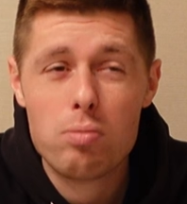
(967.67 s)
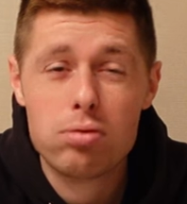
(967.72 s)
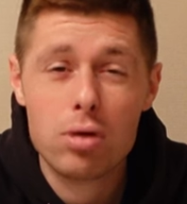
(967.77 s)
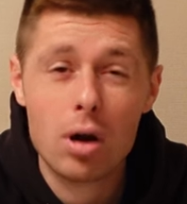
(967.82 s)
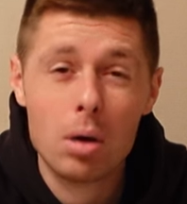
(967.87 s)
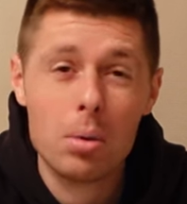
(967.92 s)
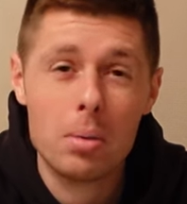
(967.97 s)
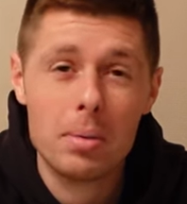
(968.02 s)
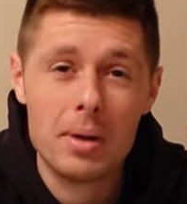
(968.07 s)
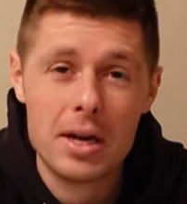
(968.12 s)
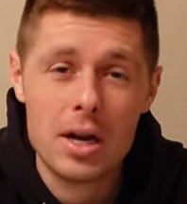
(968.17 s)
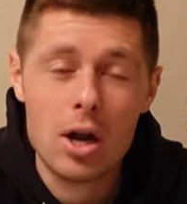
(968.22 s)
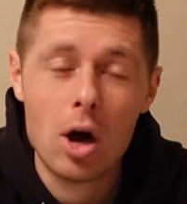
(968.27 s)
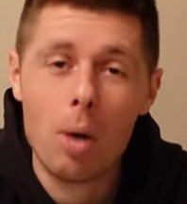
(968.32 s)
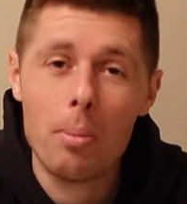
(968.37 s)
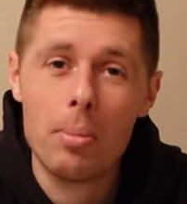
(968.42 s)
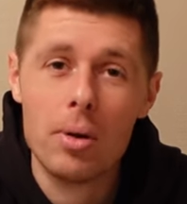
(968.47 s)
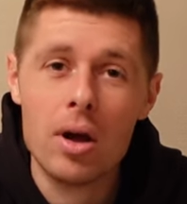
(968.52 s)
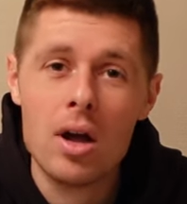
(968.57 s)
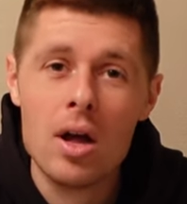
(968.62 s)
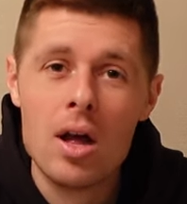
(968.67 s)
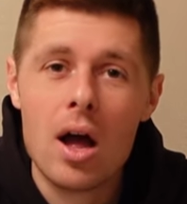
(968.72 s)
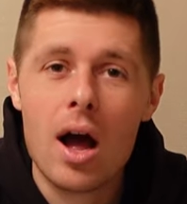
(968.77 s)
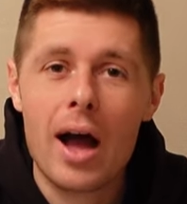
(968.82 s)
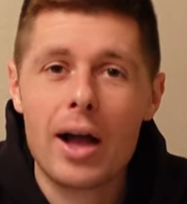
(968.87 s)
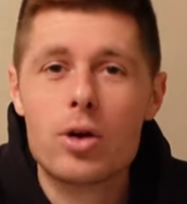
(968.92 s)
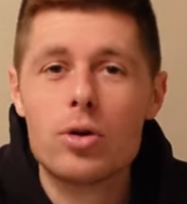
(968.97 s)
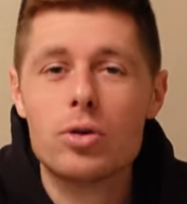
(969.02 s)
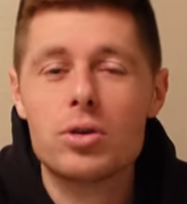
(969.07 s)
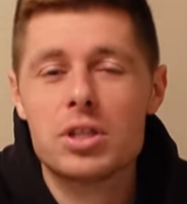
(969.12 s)
Probably not, but
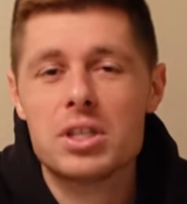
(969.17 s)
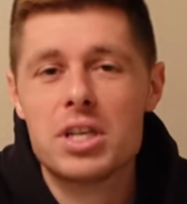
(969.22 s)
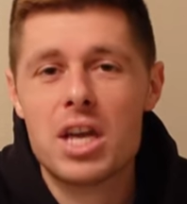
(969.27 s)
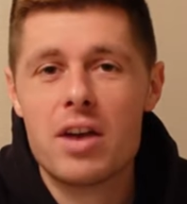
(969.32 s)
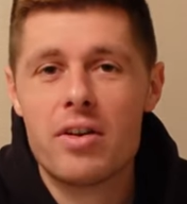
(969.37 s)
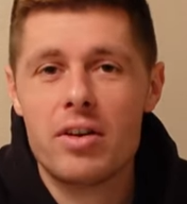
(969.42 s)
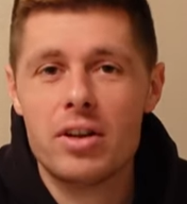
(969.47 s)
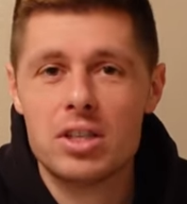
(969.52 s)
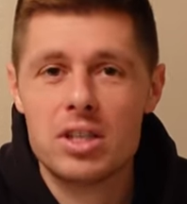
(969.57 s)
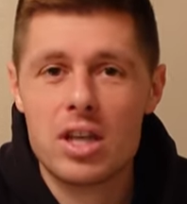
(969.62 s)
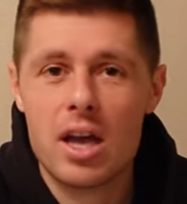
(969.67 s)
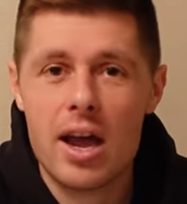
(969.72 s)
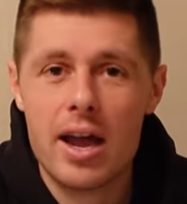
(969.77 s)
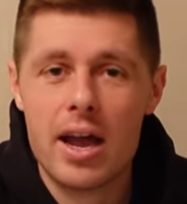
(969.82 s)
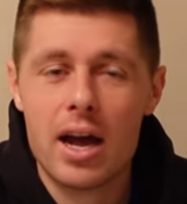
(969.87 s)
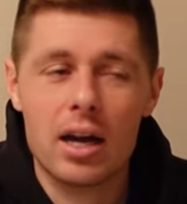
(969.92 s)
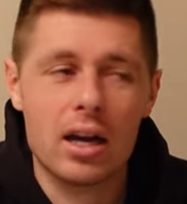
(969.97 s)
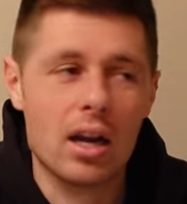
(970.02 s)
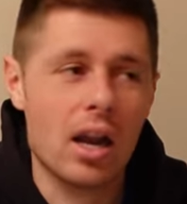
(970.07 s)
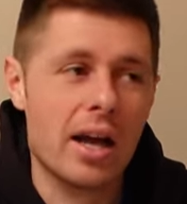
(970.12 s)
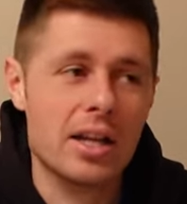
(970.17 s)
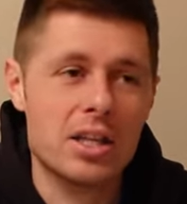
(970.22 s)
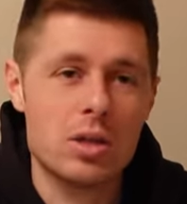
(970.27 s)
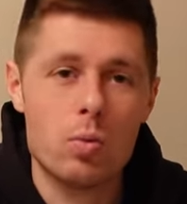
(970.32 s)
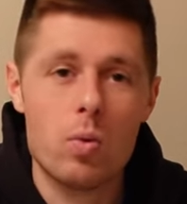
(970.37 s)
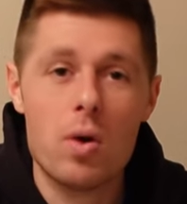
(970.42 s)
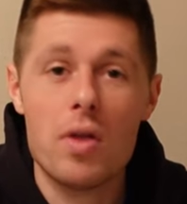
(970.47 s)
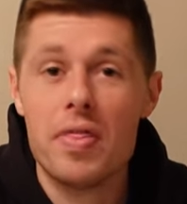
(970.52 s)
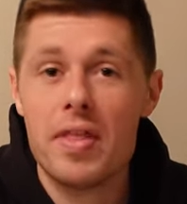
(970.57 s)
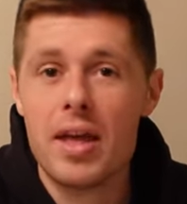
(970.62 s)
I couldn't sit here and say I'd like to
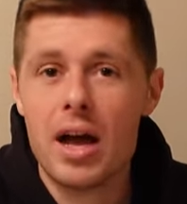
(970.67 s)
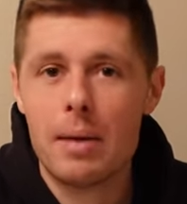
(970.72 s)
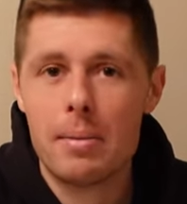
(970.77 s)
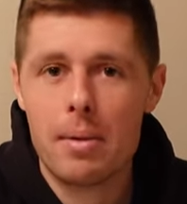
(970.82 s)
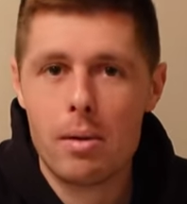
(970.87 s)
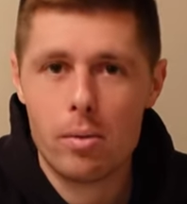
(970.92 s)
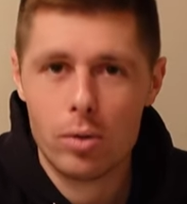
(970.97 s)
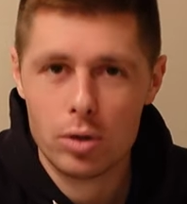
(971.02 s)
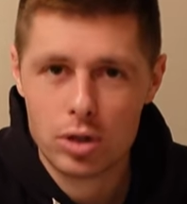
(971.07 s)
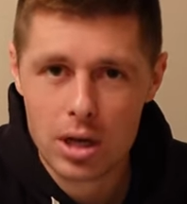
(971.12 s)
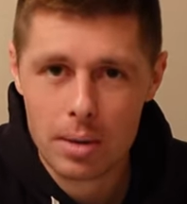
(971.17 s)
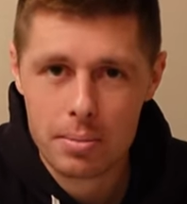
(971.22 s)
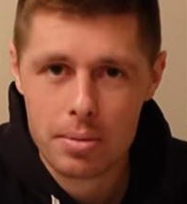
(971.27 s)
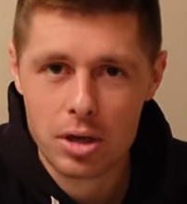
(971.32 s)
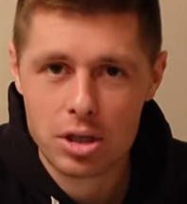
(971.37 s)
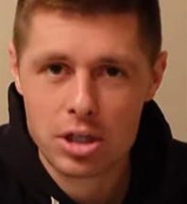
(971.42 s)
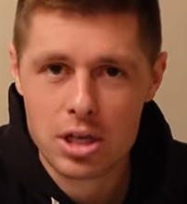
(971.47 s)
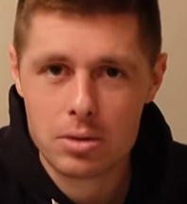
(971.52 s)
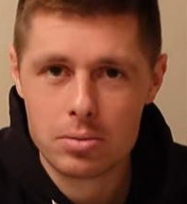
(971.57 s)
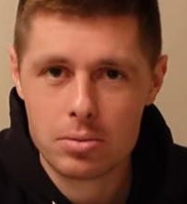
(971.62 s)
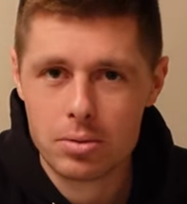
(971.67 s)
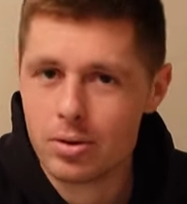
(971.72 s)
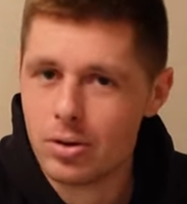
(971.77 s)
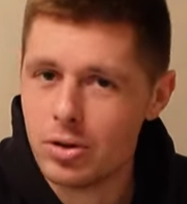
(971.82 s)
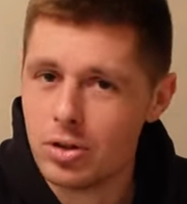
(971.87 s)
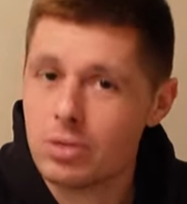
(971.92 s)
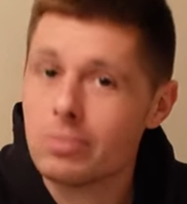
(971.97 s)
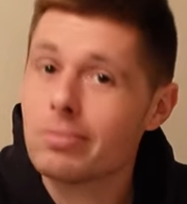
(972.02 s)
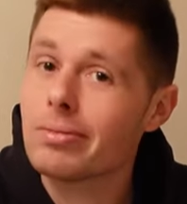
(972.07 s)
win the Ironman World Championships because